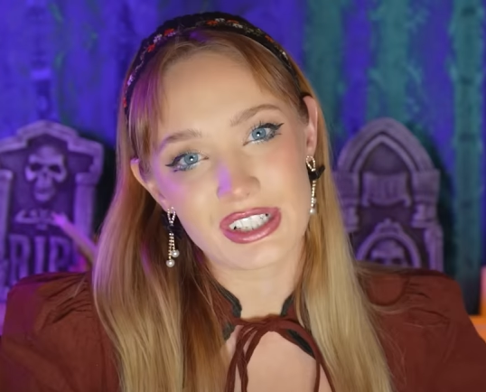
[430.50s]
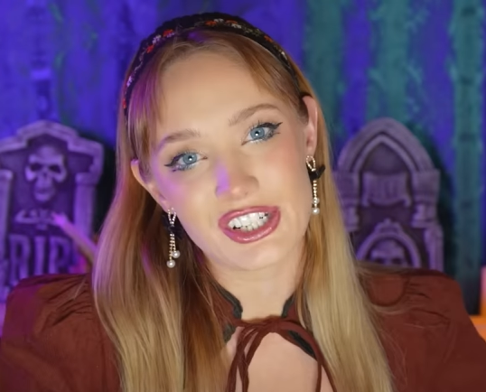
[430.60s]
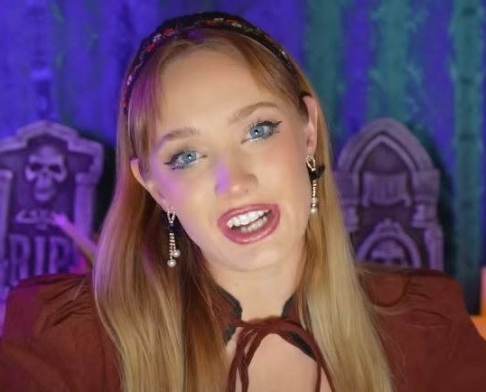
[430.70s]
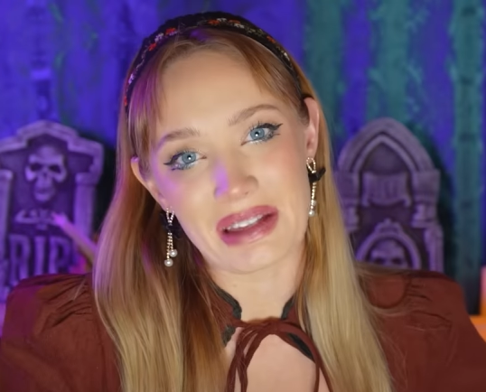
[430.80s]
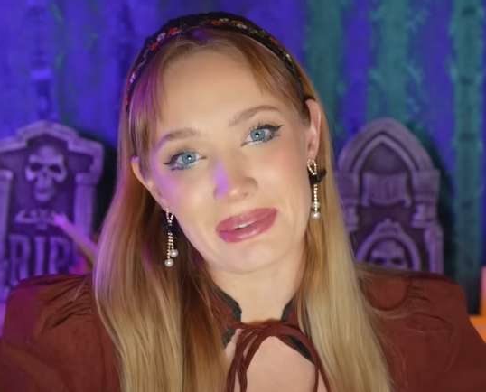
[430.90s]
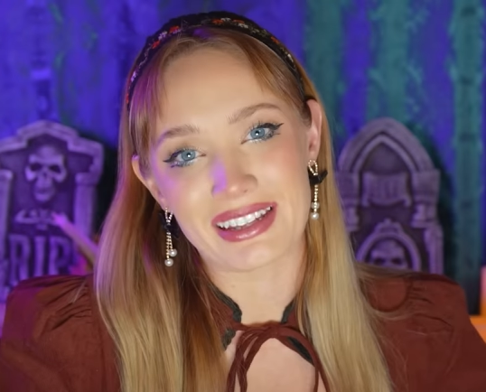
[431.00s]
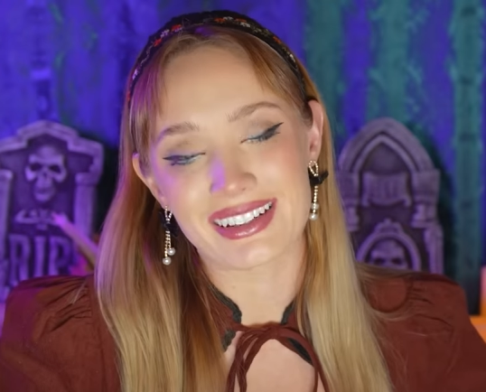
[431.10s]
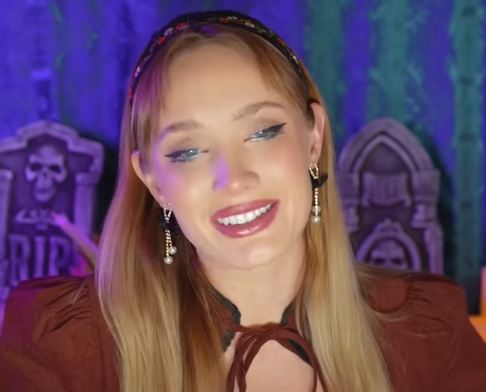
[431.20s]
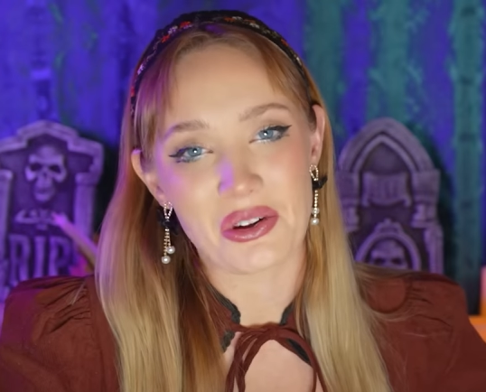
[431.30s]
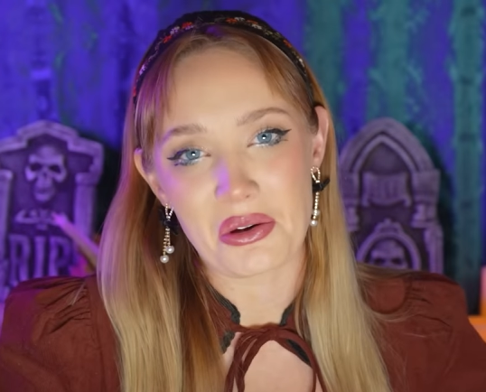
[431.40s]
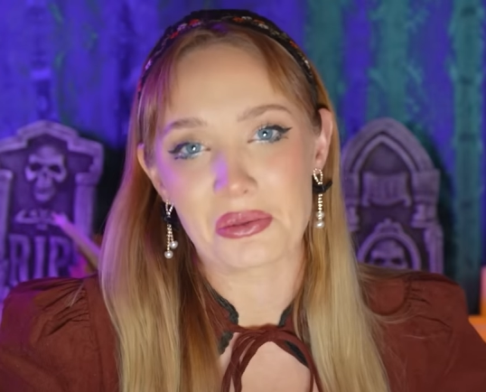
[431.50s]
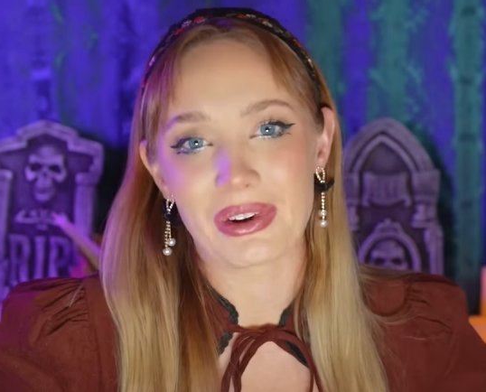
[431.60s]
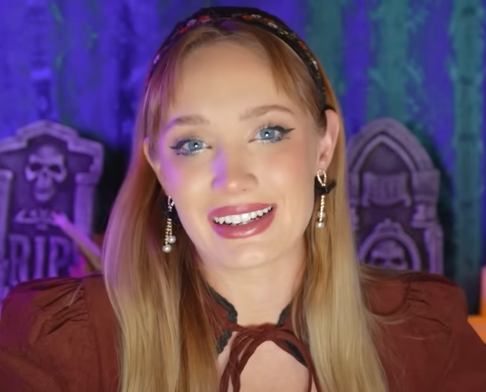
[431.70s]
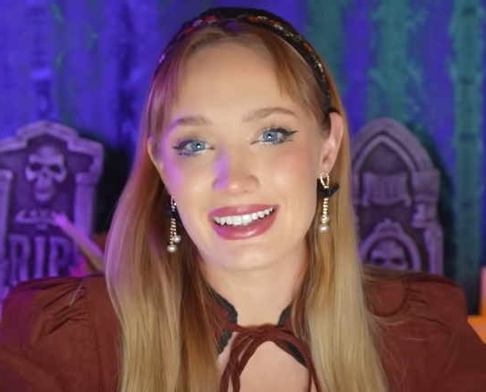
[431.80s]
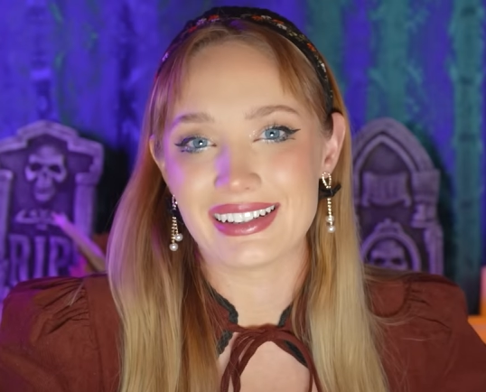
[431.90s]
Speaker 1: Which I mean is
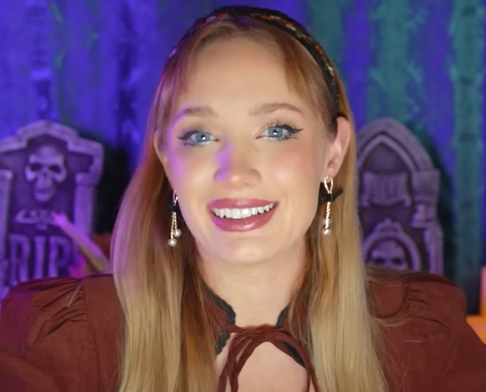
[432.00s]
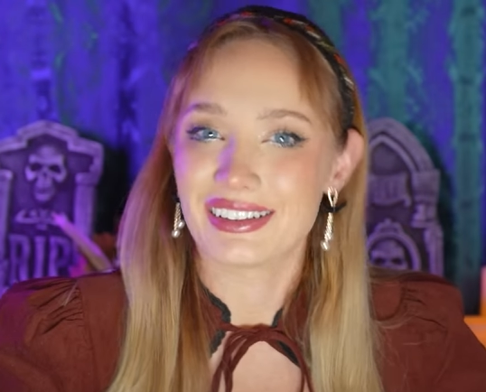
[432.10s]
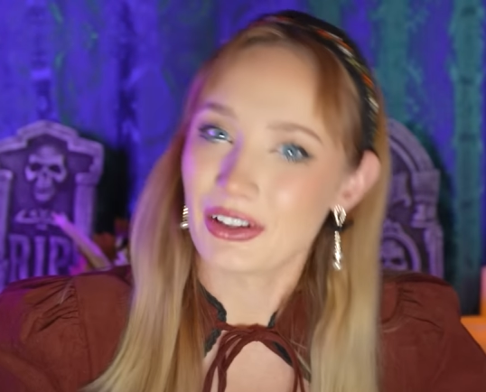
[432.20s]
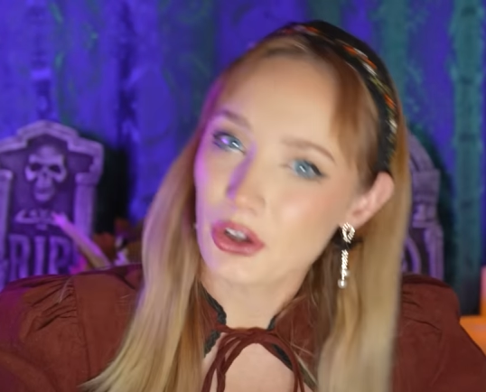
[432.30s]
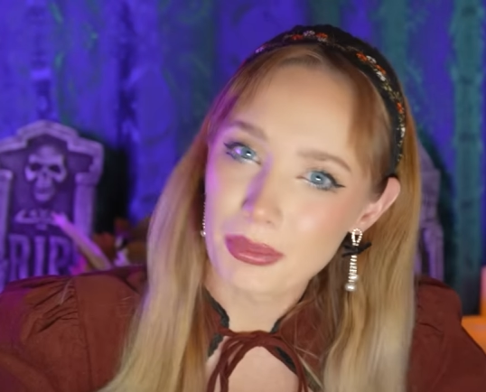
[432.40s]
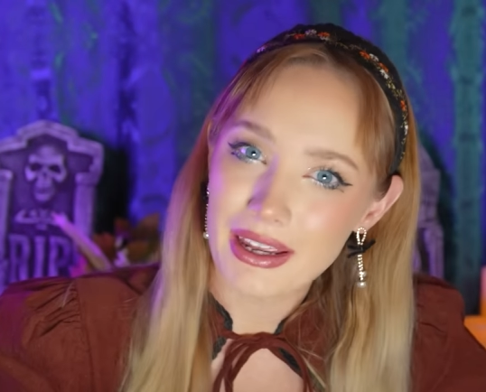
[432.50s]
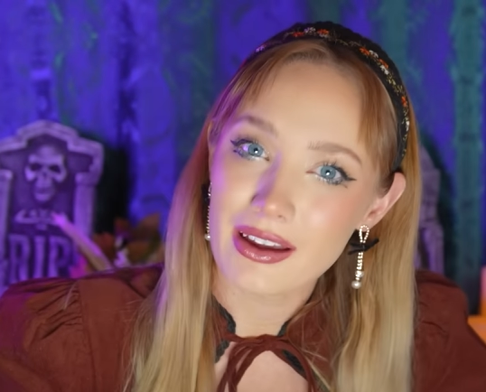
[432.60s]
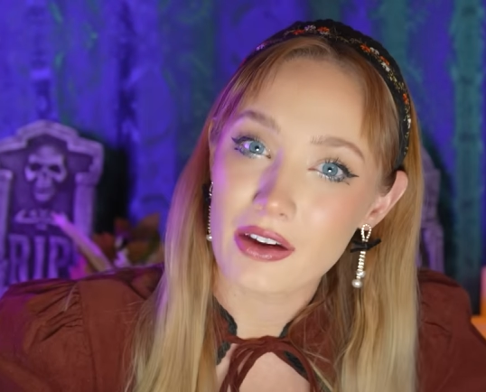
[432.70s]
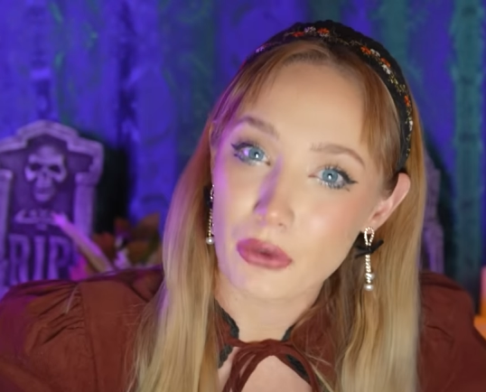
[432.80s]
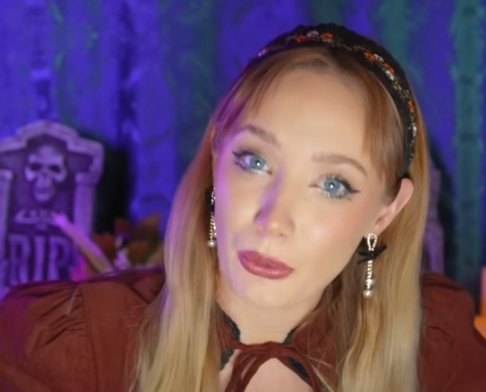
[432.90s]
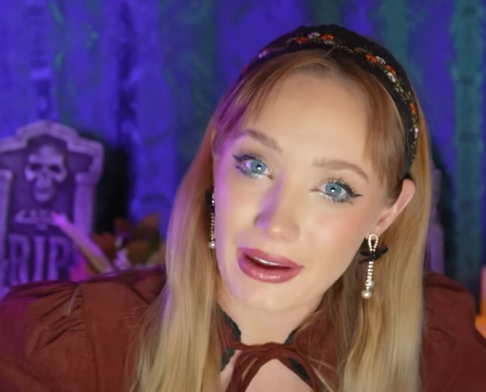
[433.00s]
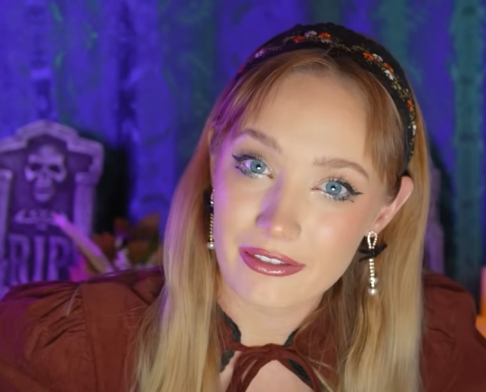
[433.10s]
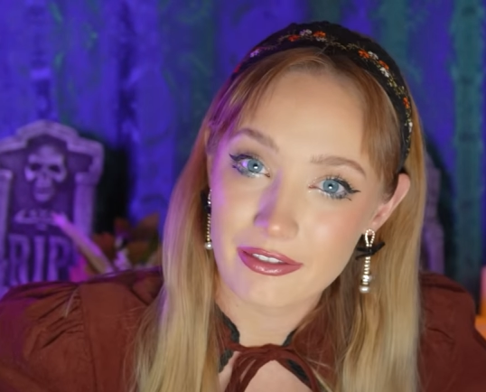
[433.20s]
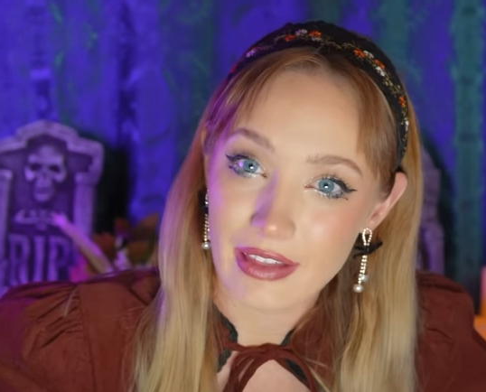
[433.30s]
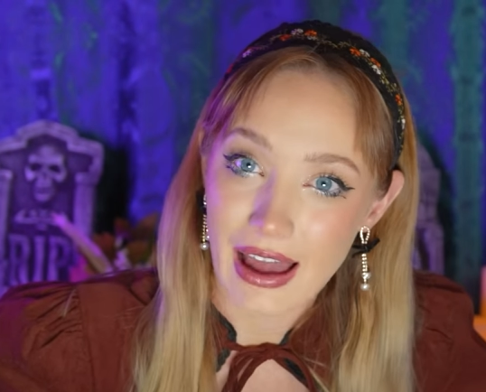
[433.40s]
already a little bit of a
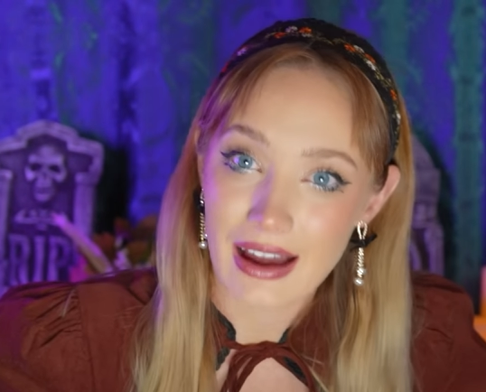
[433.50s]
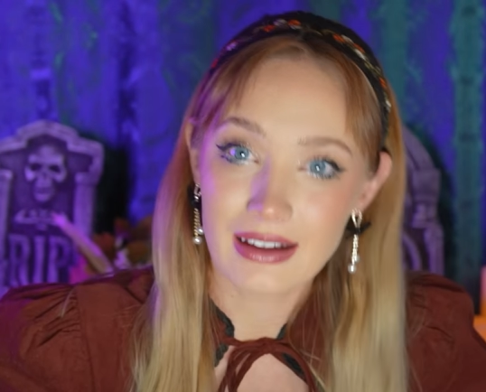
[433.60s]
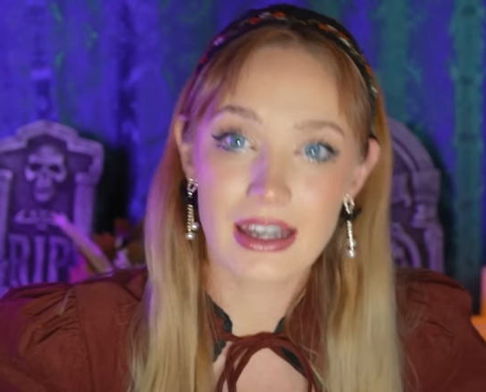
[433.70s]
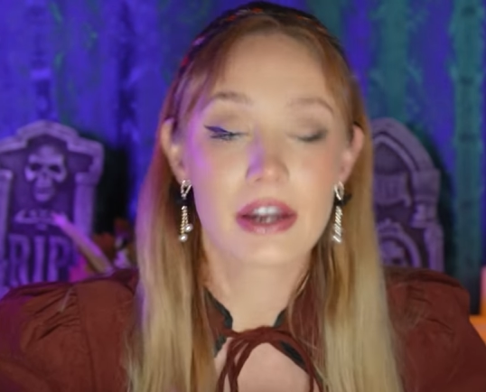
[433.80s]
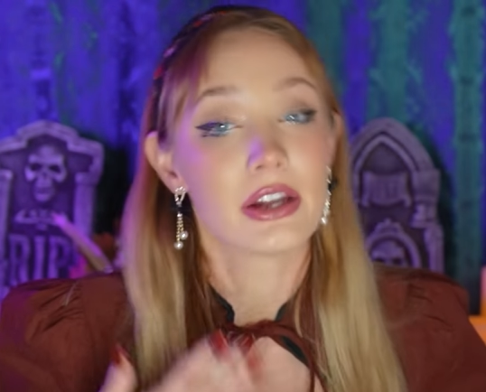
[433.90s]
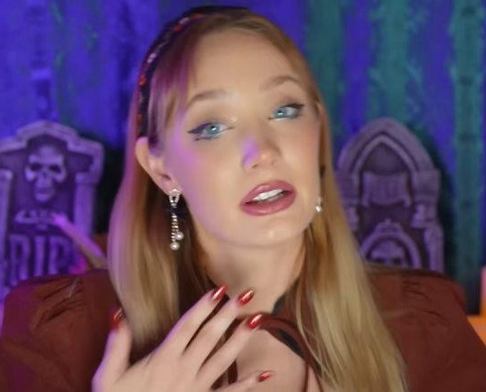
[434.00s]
red flag